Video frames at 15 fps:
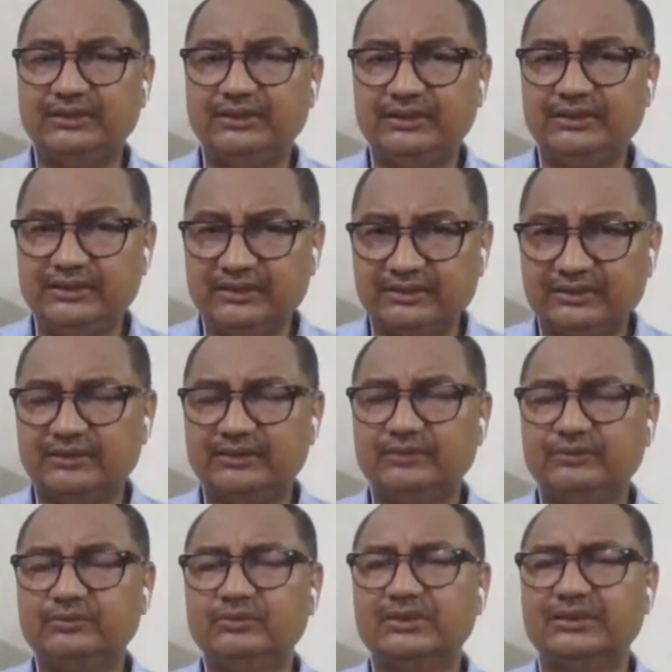Indian you
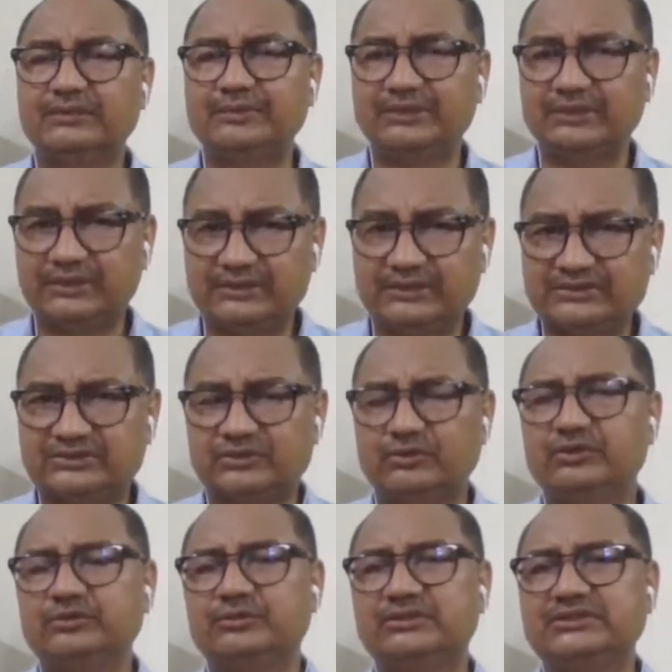know capitalists
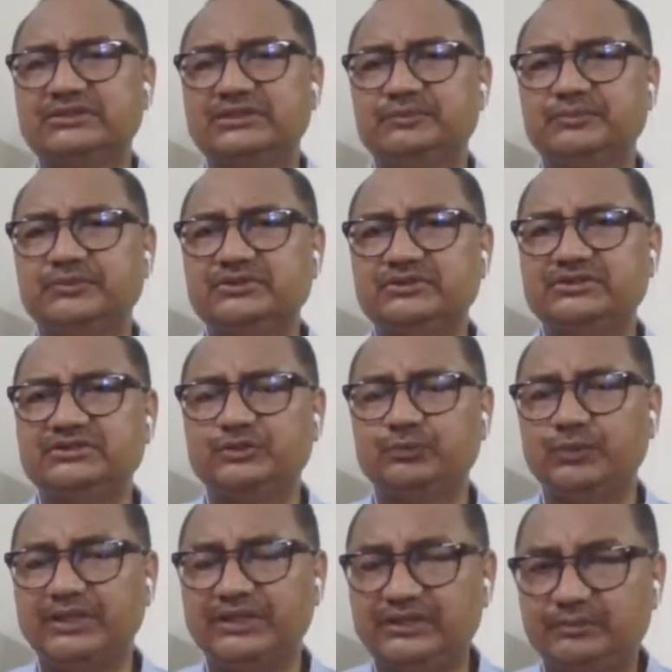or you can say persons the
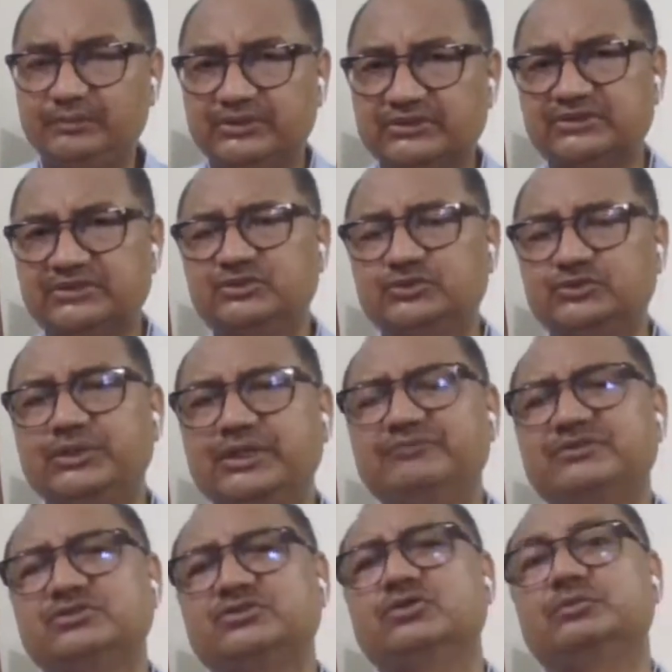wealthy persons to have
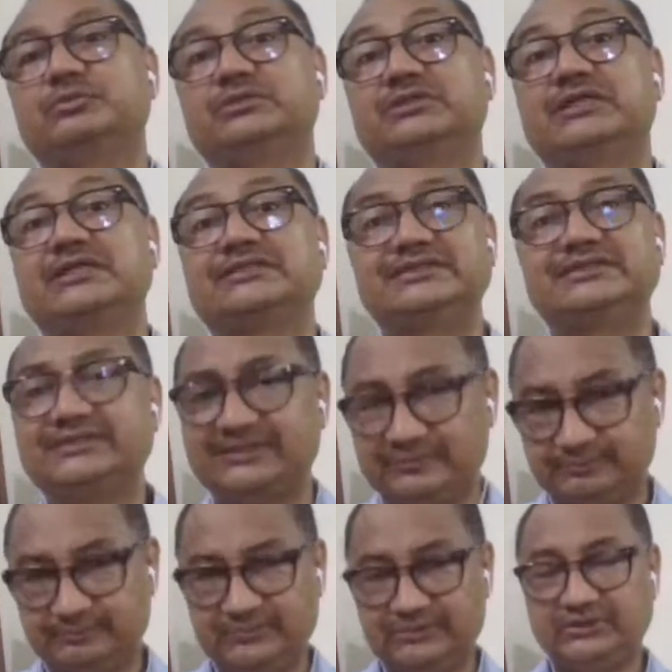a sort of
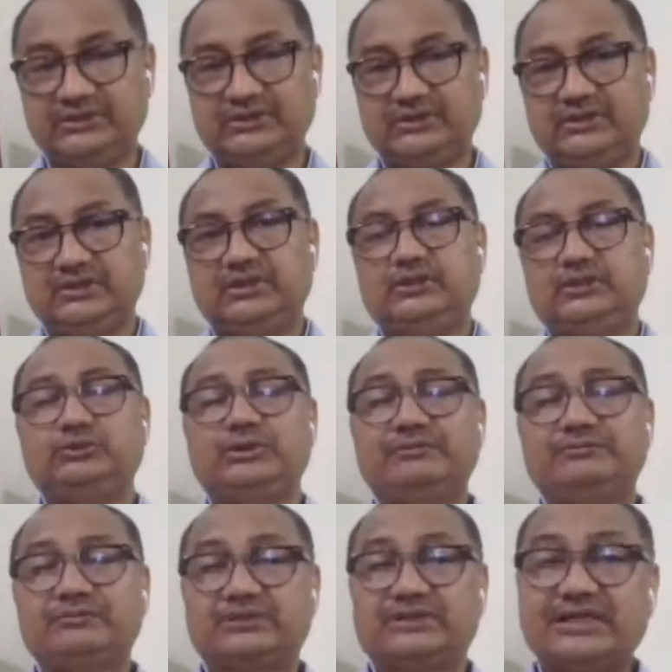trusteeship, to
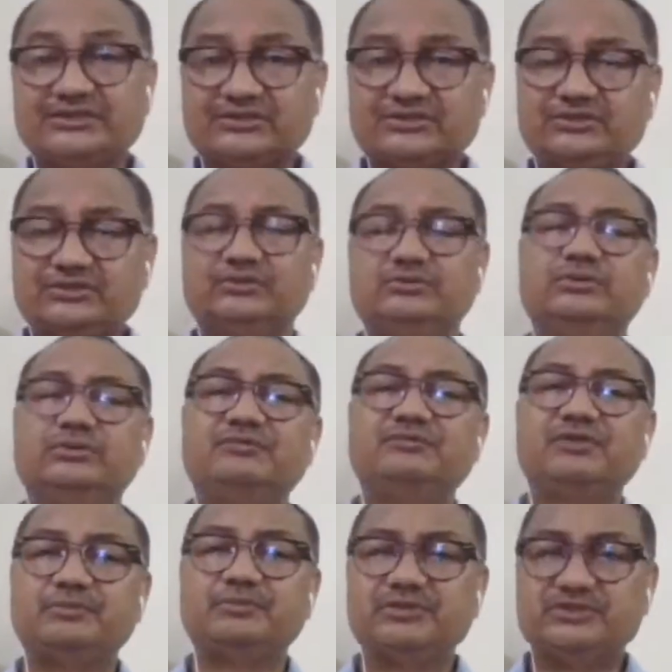have trust to
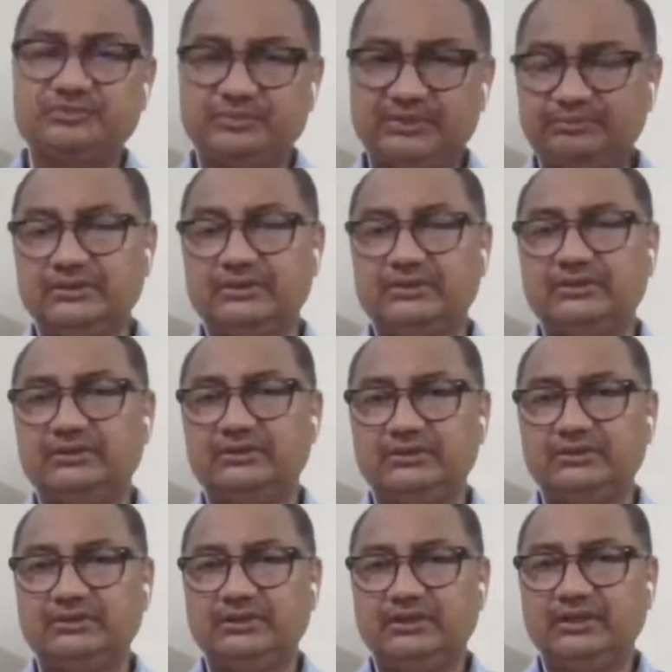develop these people
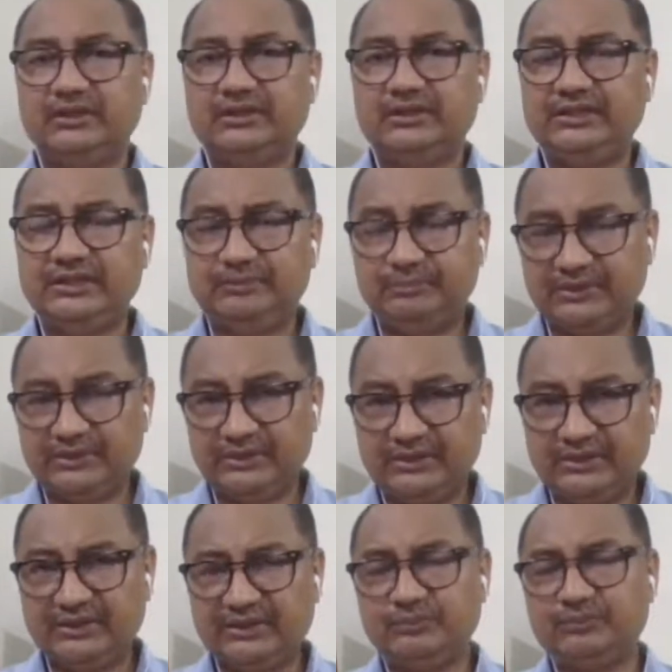he
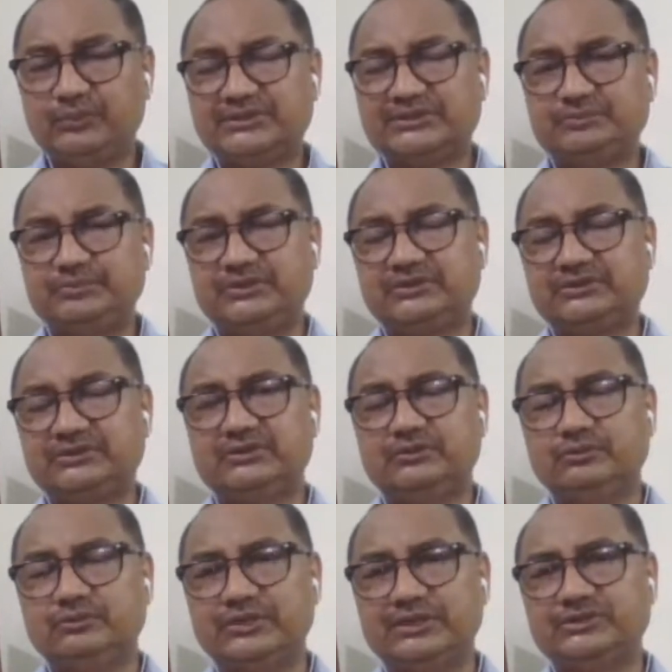he was a person
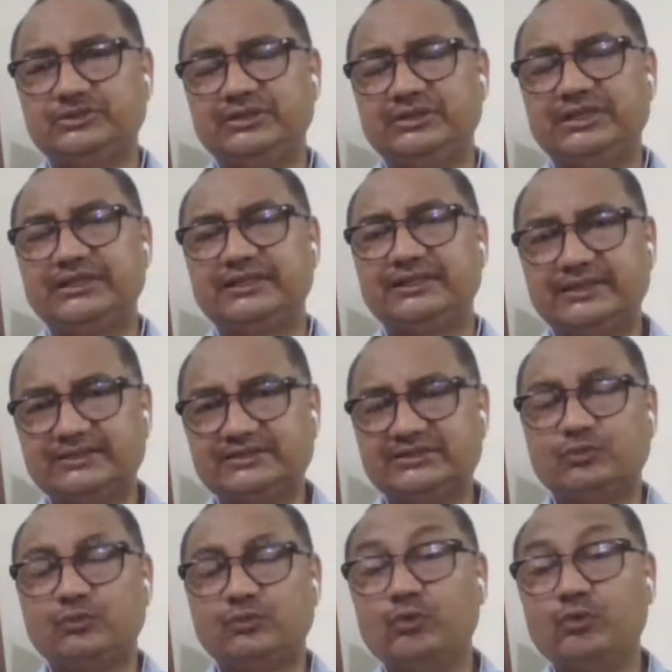who actually encouraged the
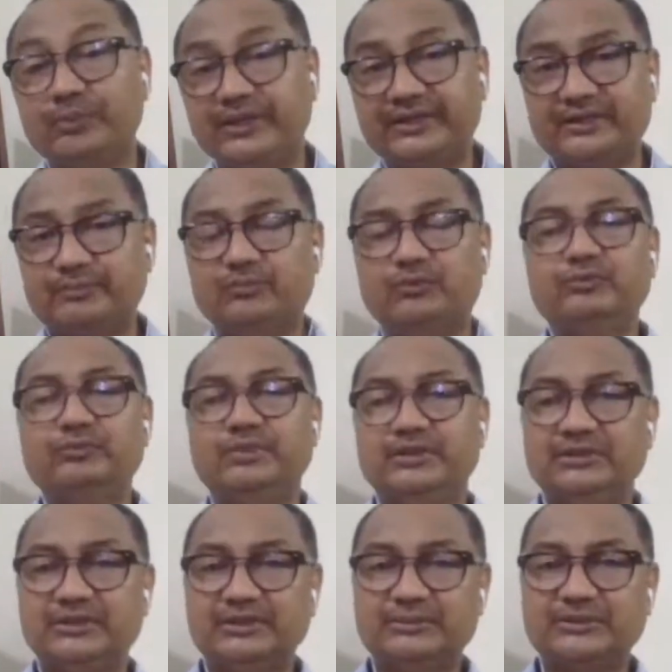cooperative
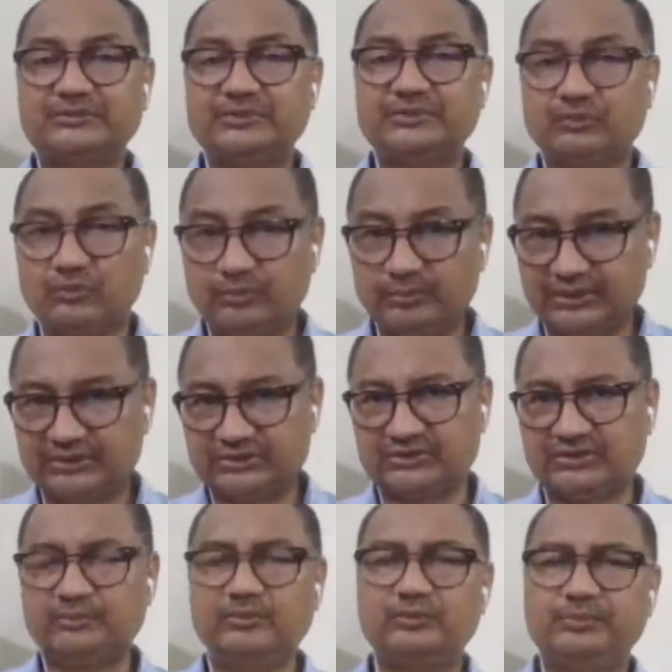movement. There must be
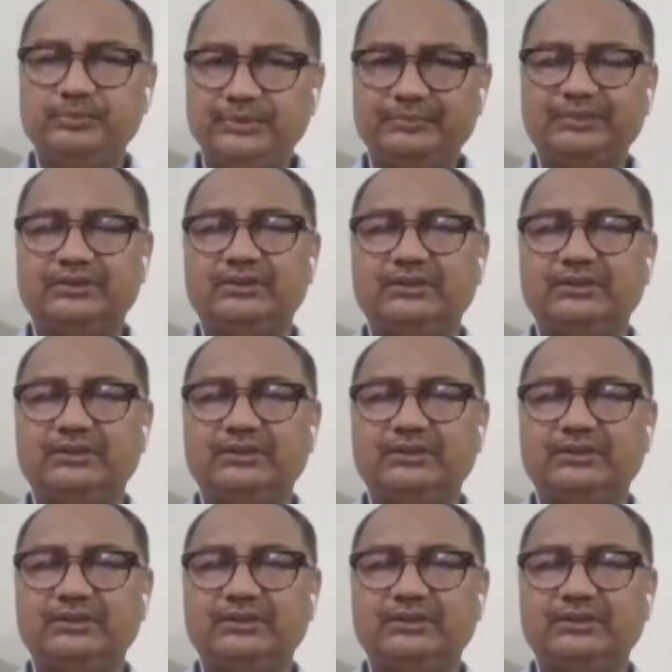cooperation among people.